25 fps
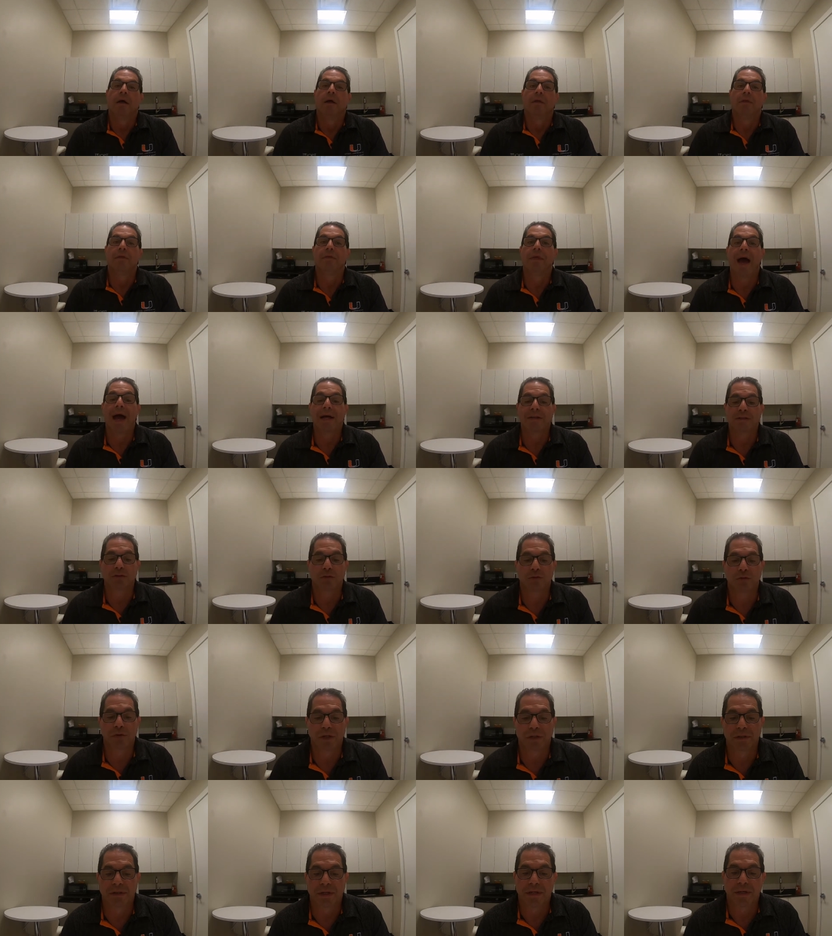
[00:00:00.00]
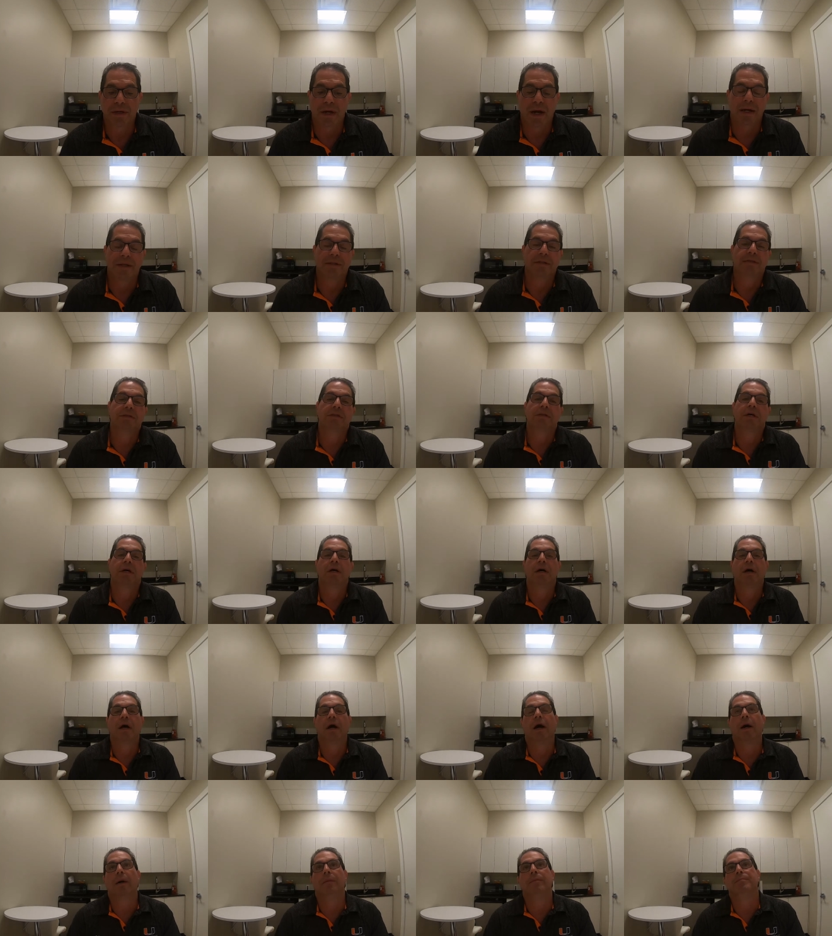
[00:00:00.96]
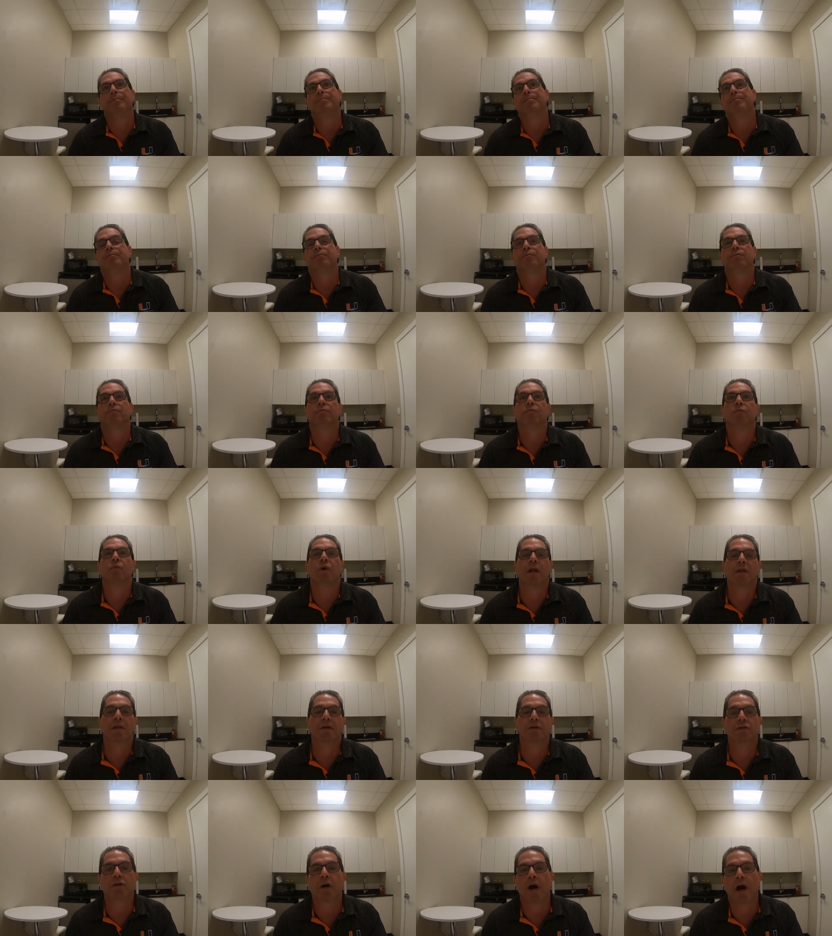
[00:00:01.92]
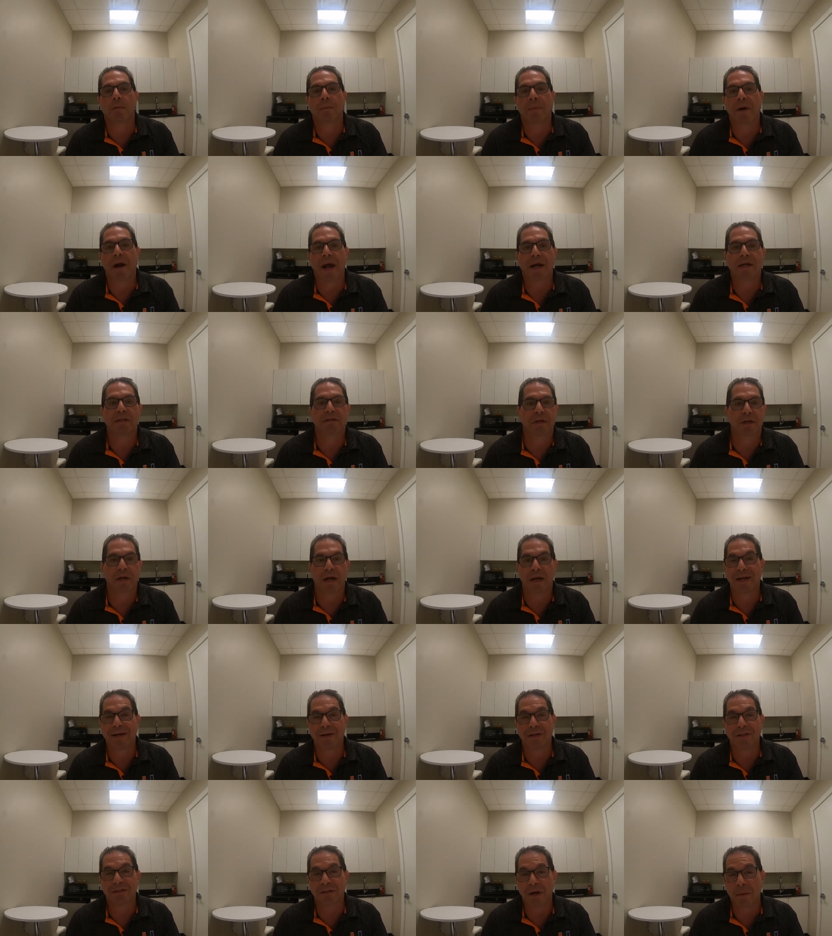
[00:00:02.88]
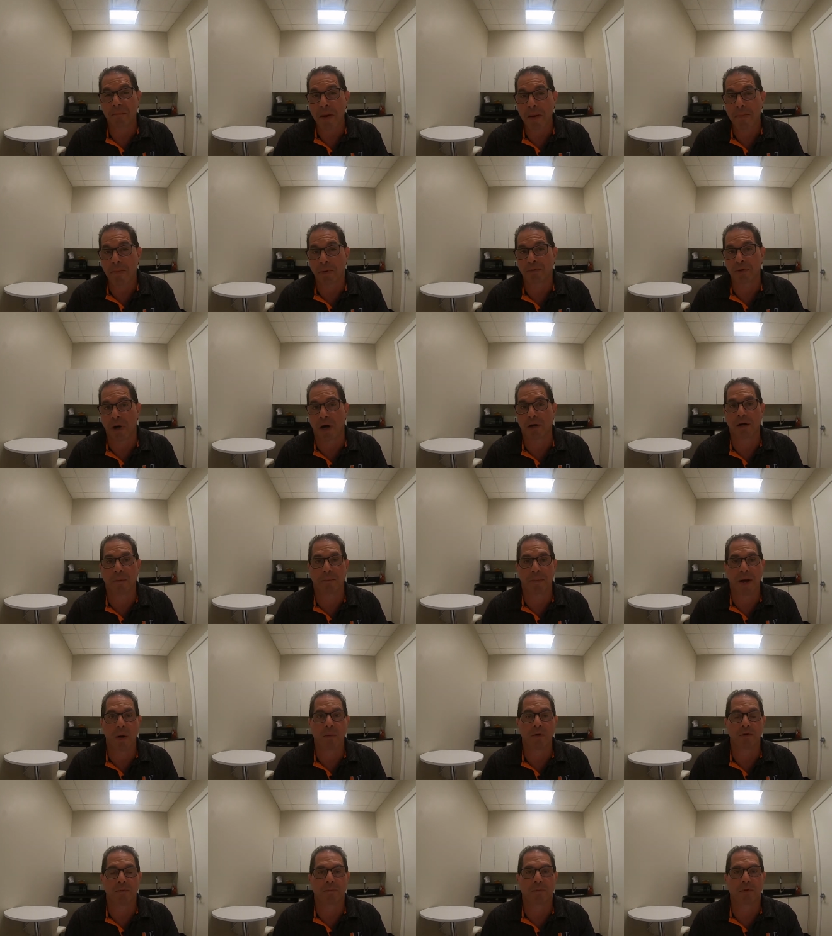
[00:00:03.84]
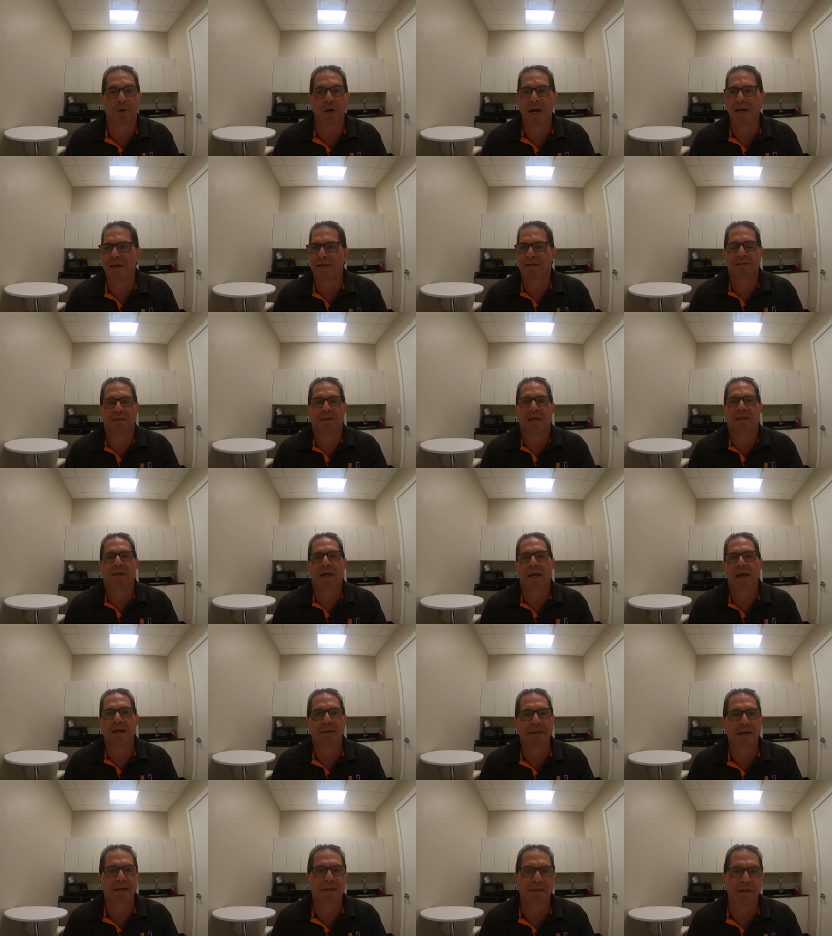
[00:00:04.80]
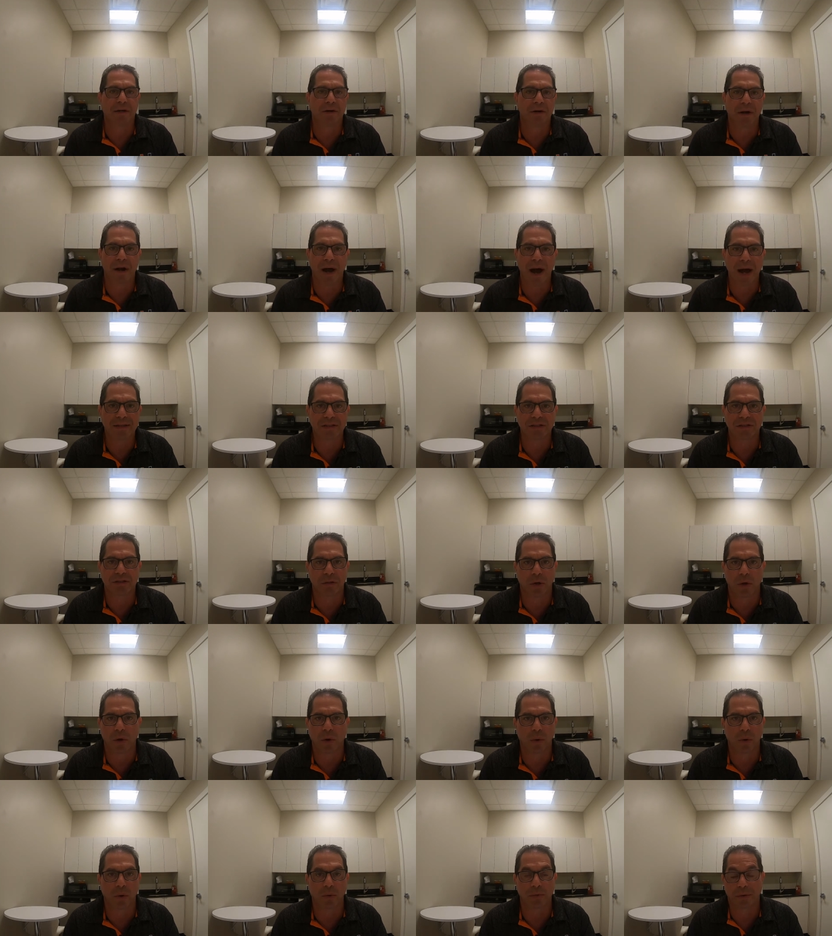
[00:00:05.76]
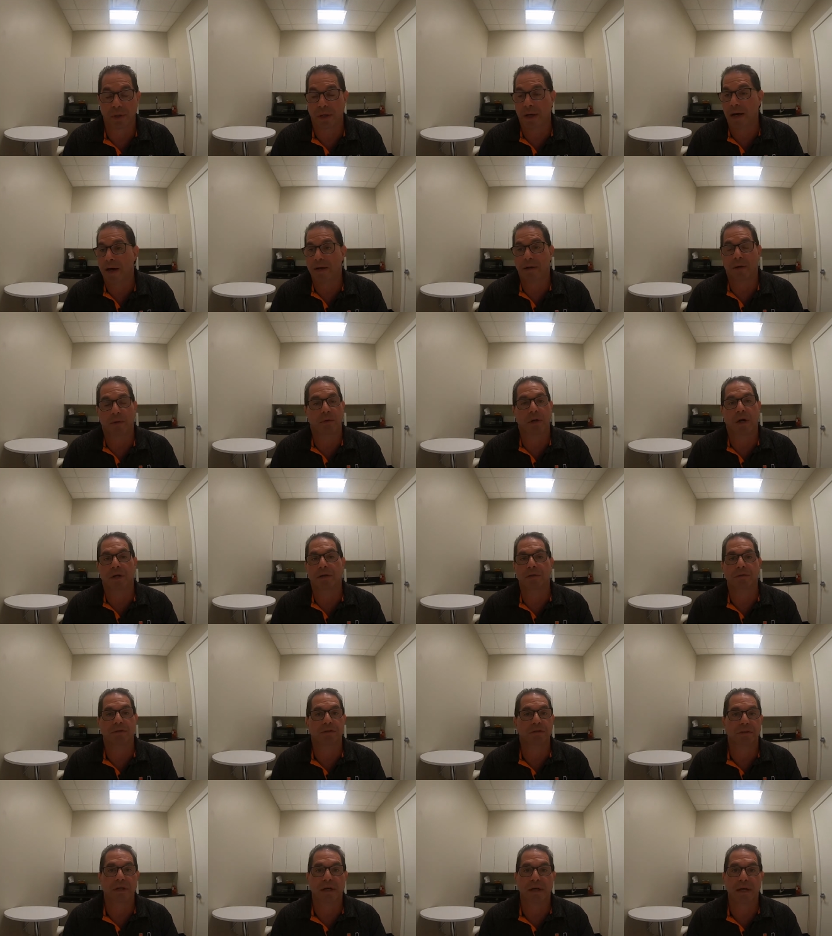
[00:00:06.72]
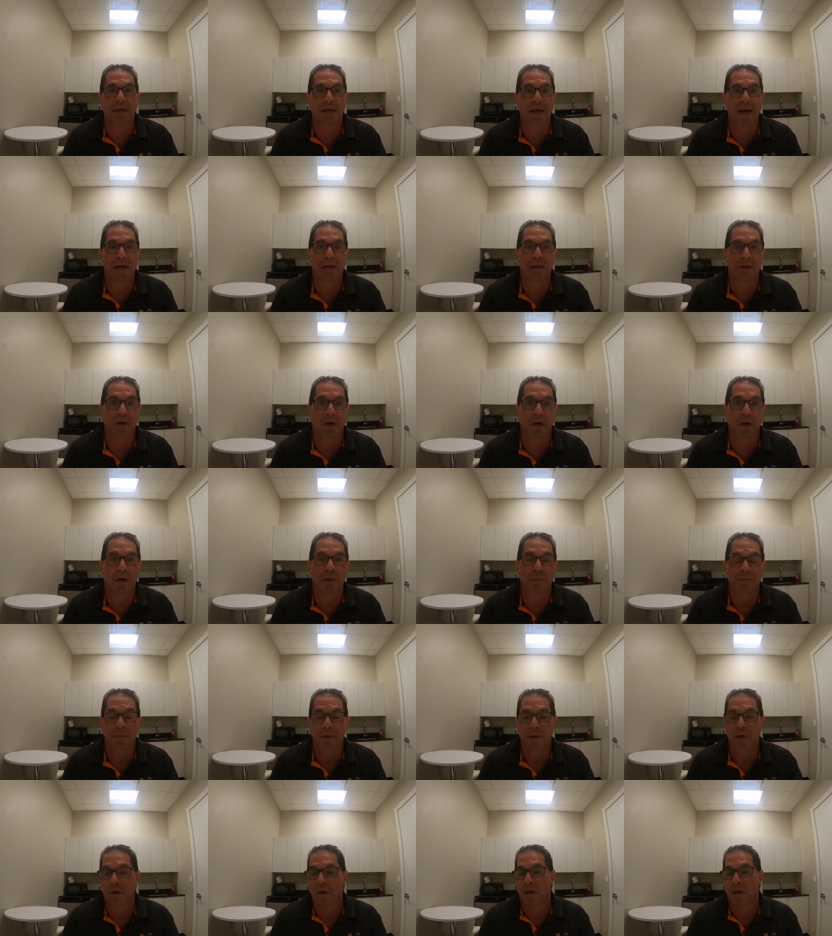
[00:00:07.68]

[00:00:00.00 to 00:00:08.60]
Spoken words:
that's really nice. One of the drawbacks that I hear some people talk about with Braid is they can't get their knots to hold. I don't understand that at all.